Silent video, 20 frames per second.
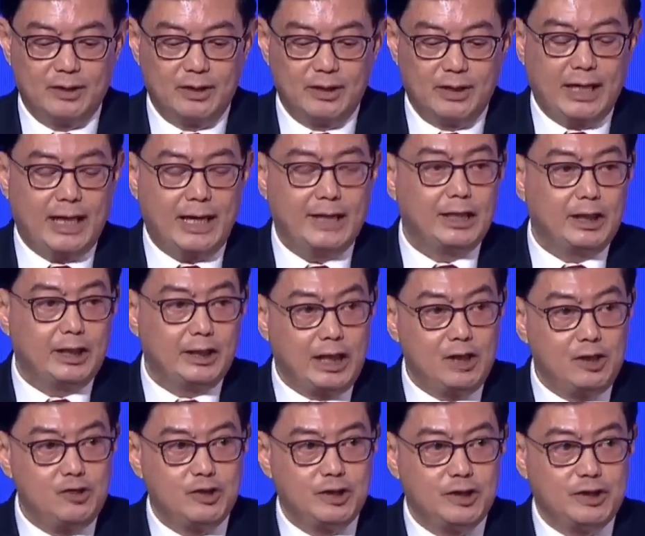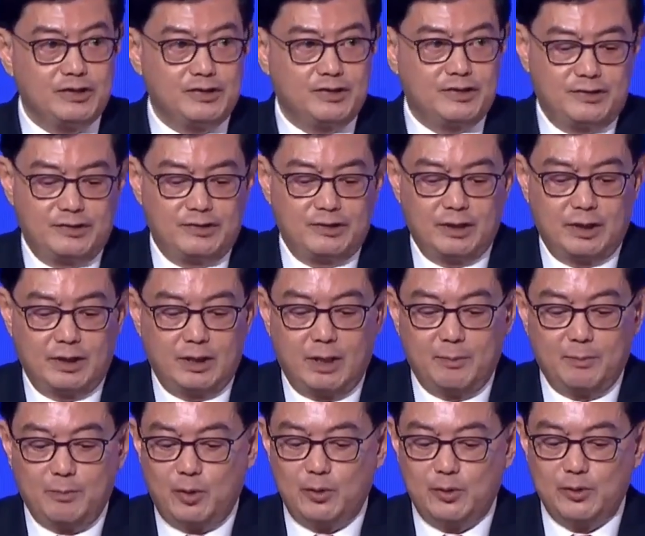and the dangers
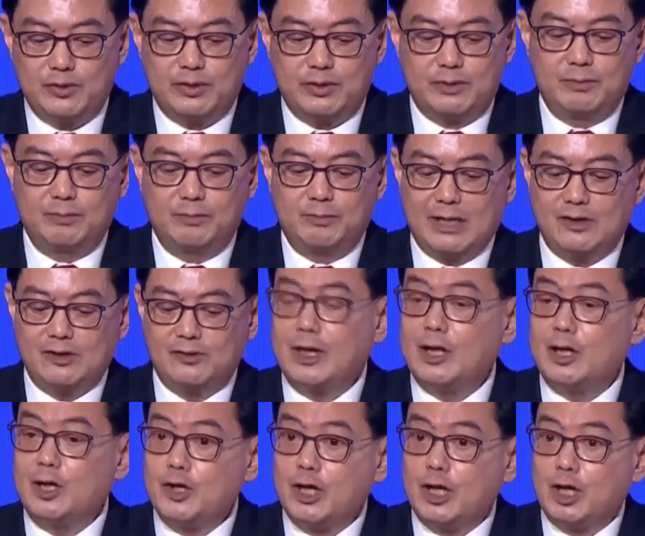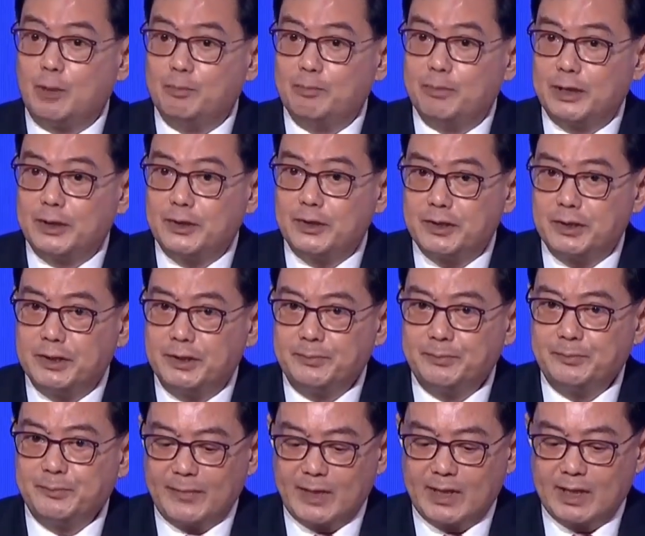posed by strategic competition
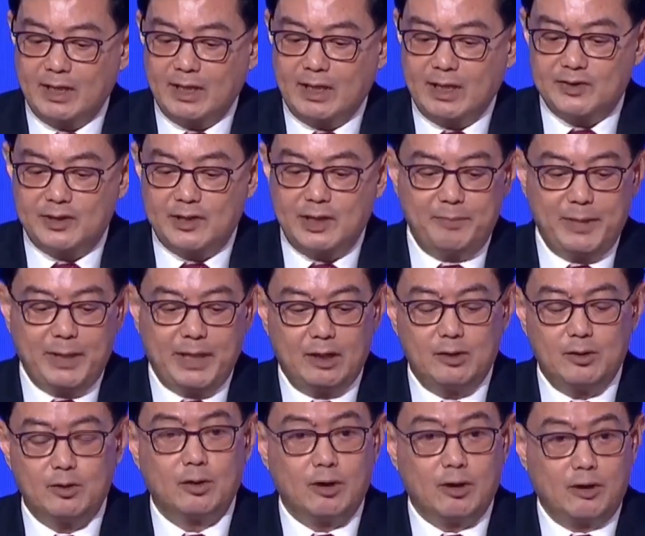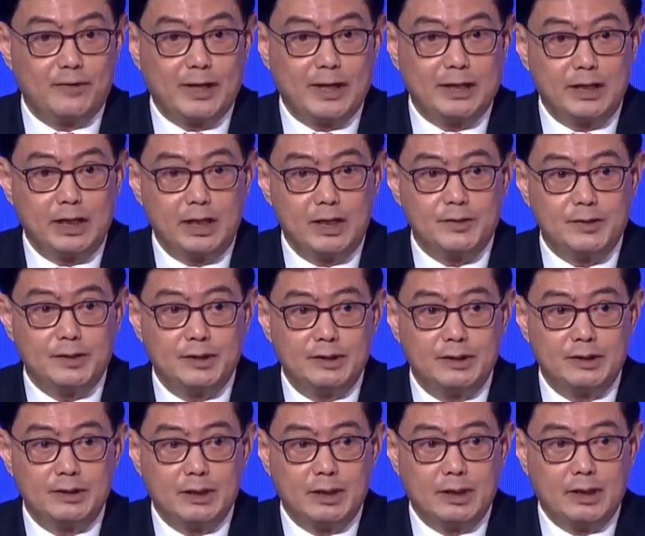slipping into
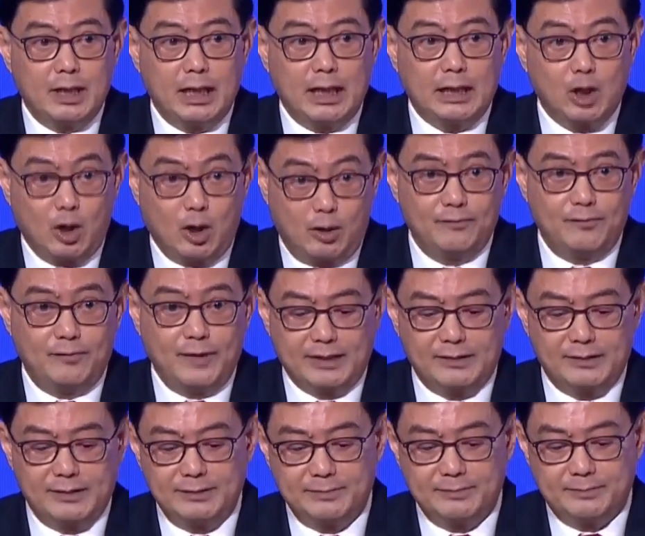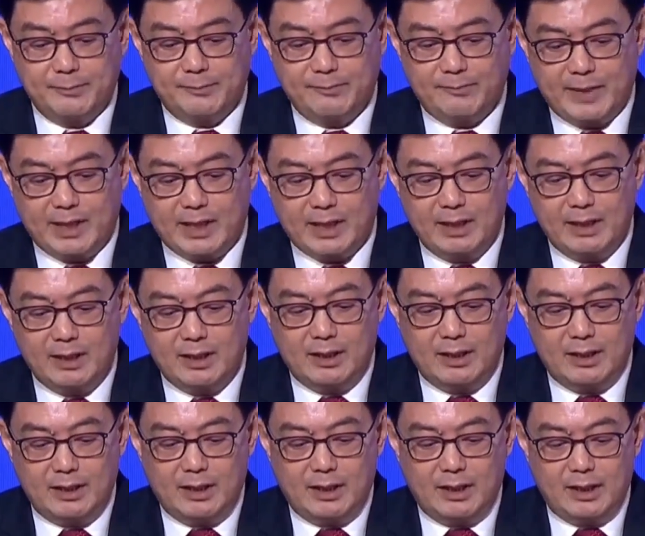confrontations and conflict.
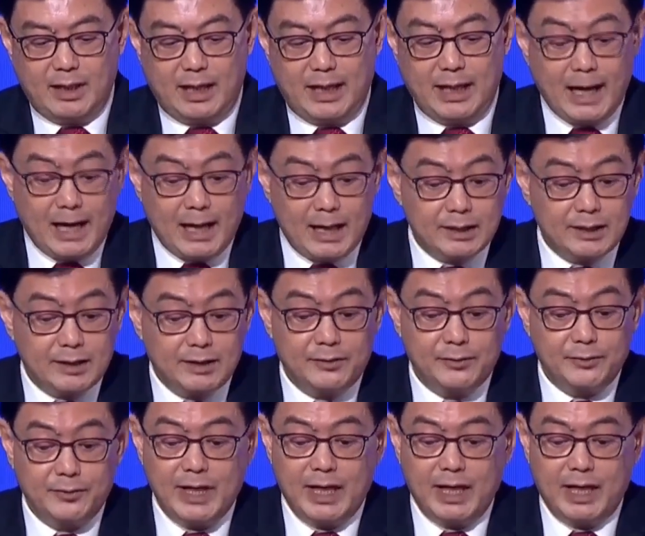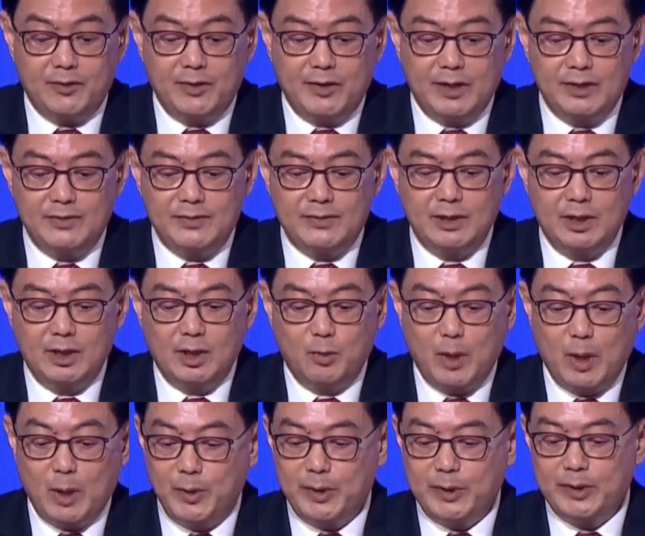I highlighted 3 areas
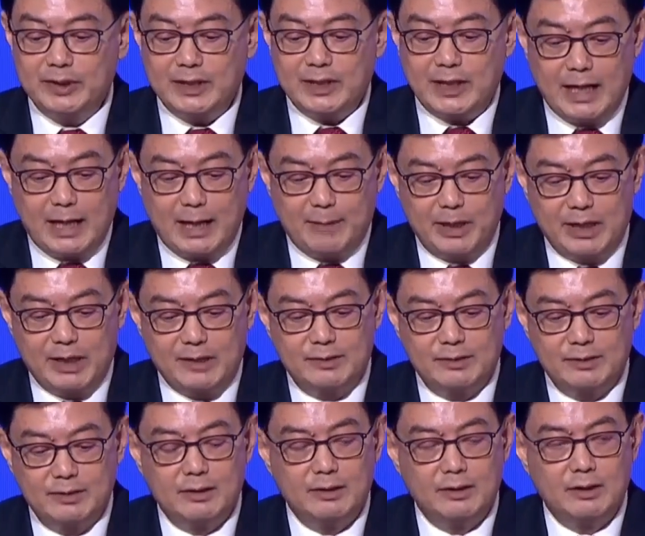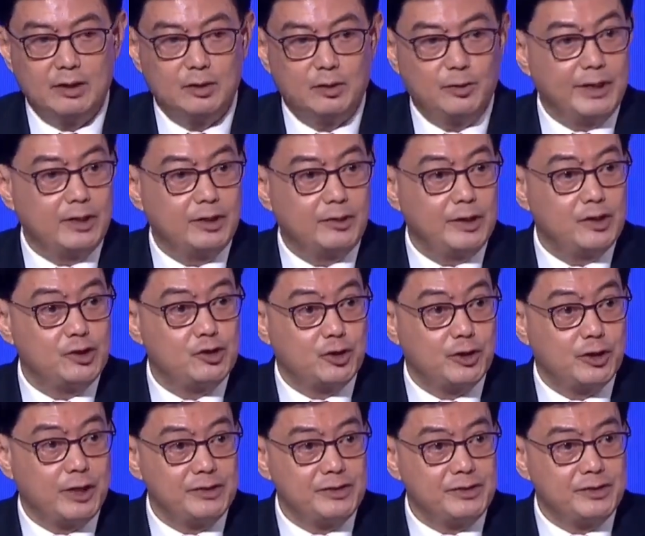where we could collaborate to increase
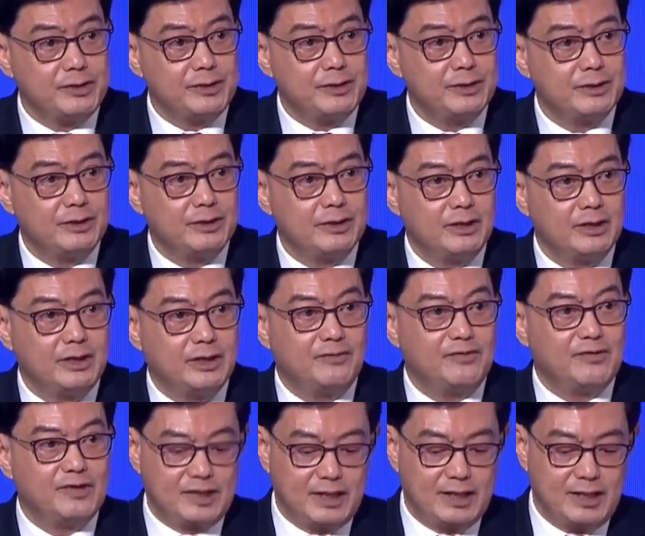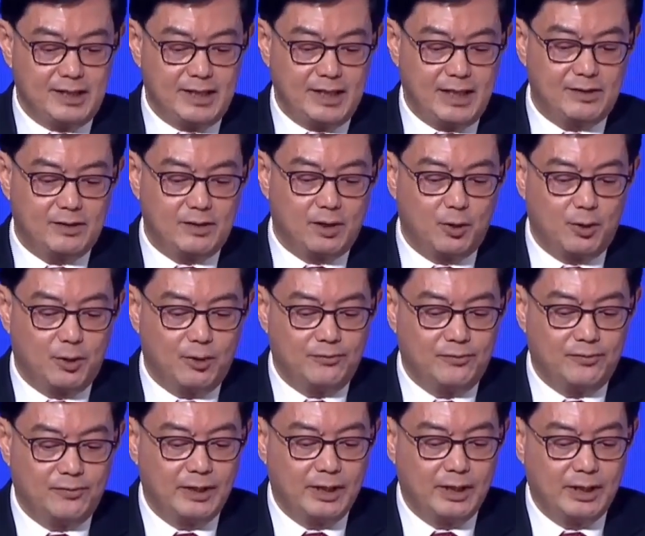trust, facilitate
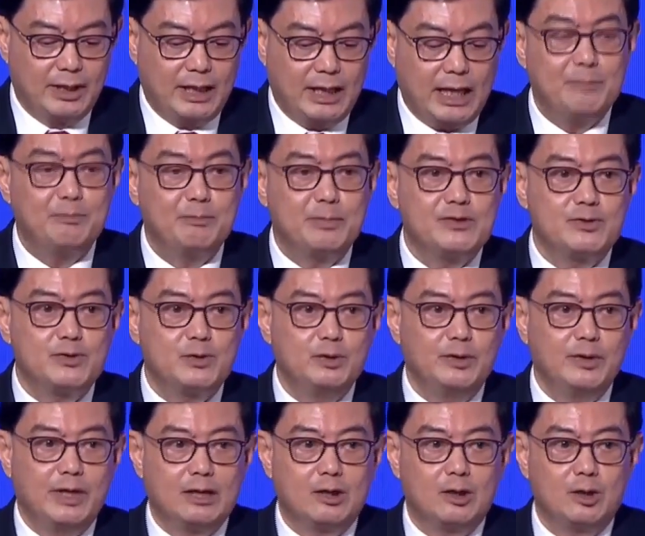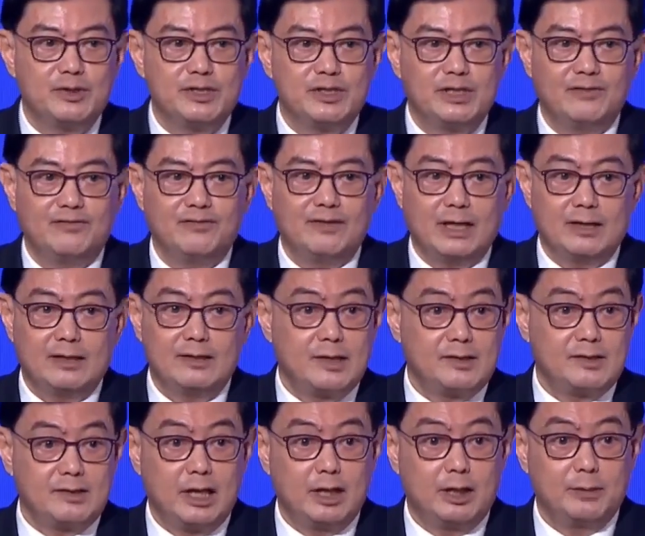growth, and pursue inclusive and
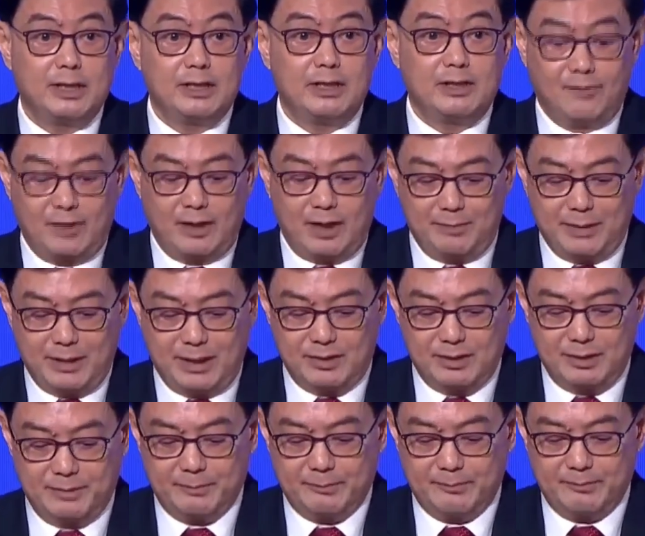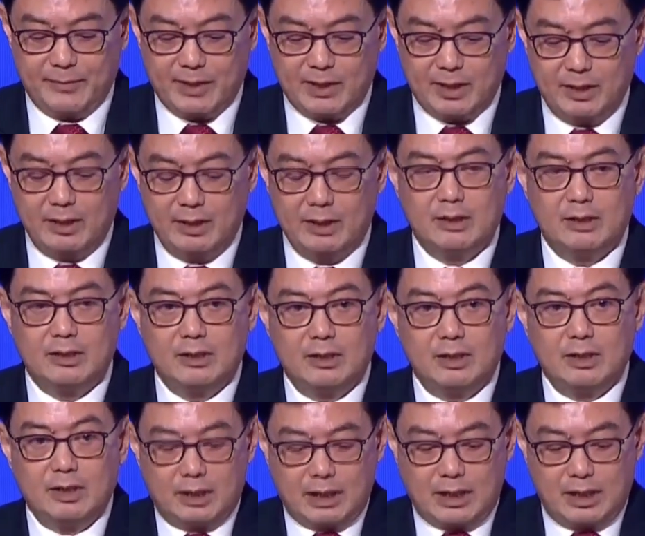sustainable development.
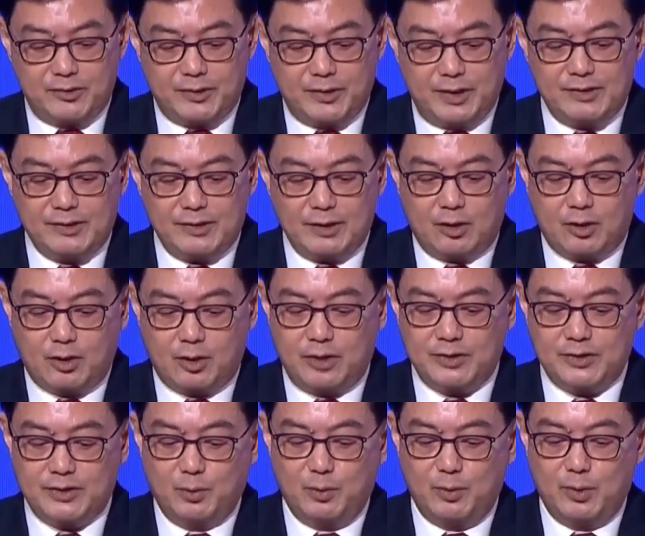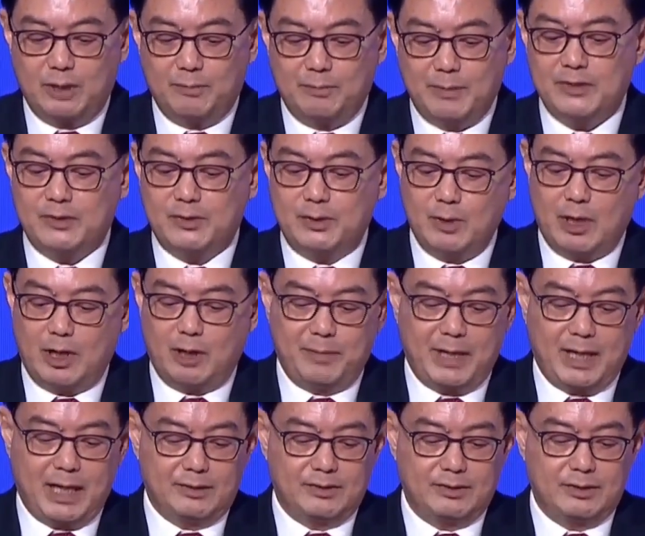Countries across the world must do our
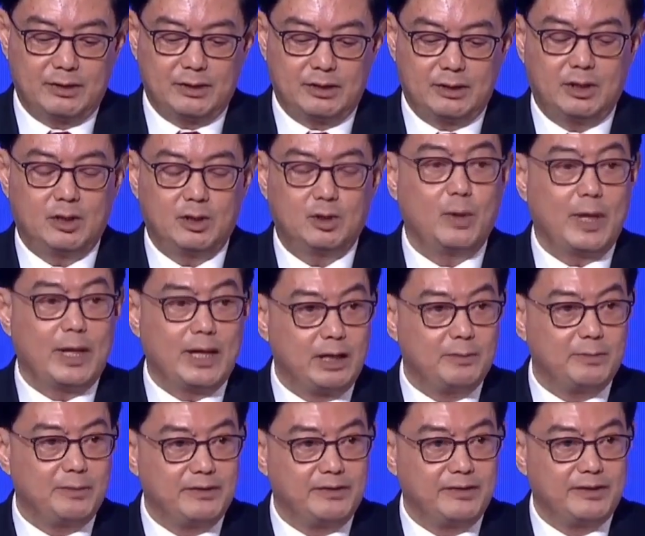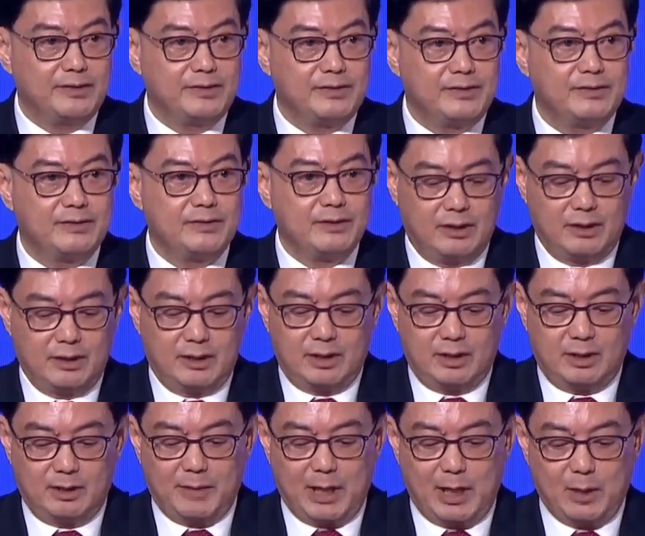part to enable this
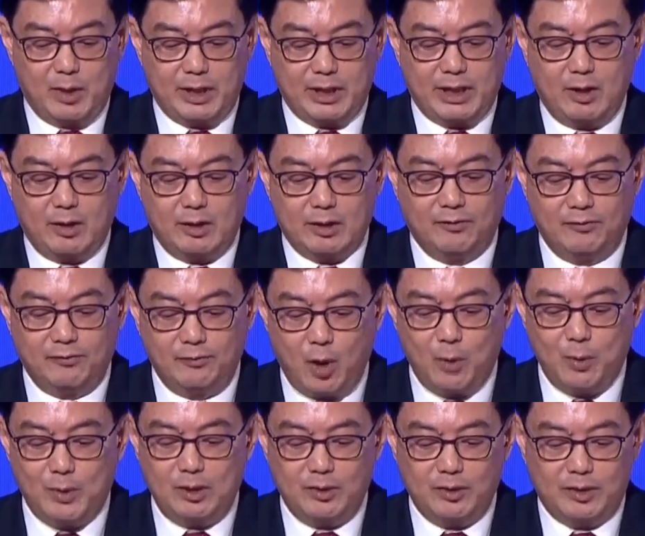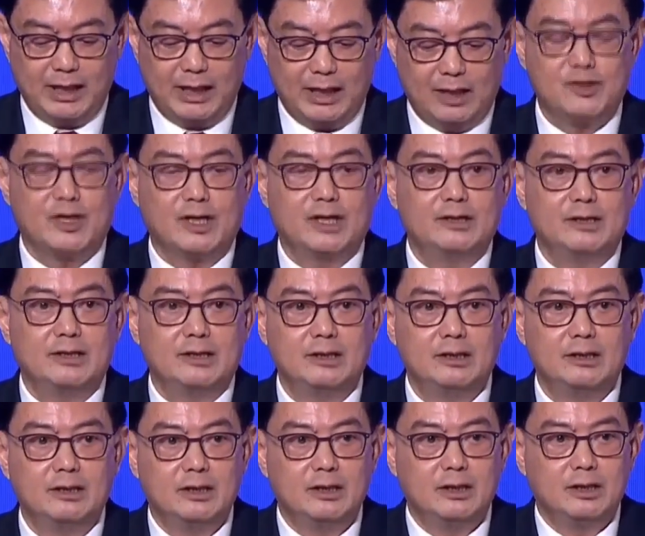by working on a forward-looking agenda
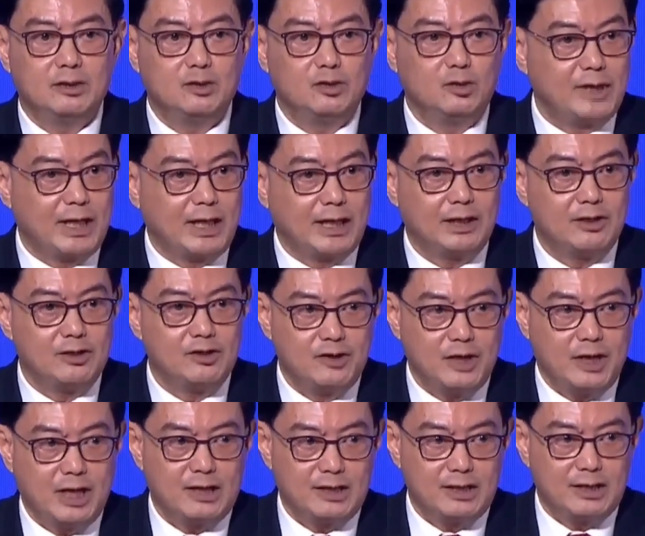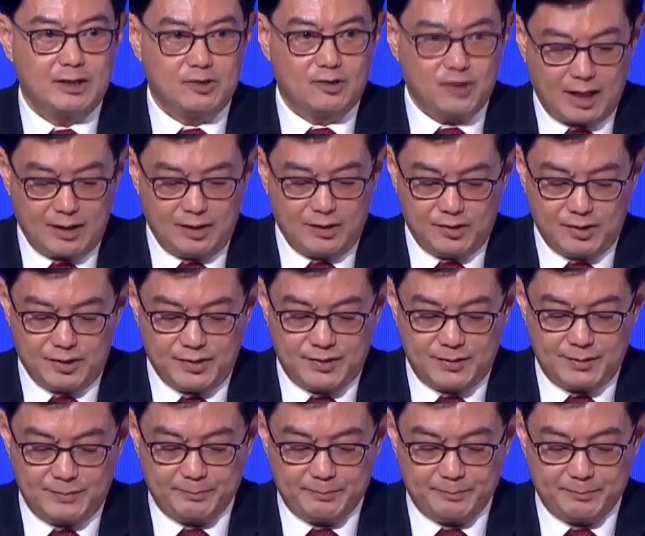to tackle shared challenges.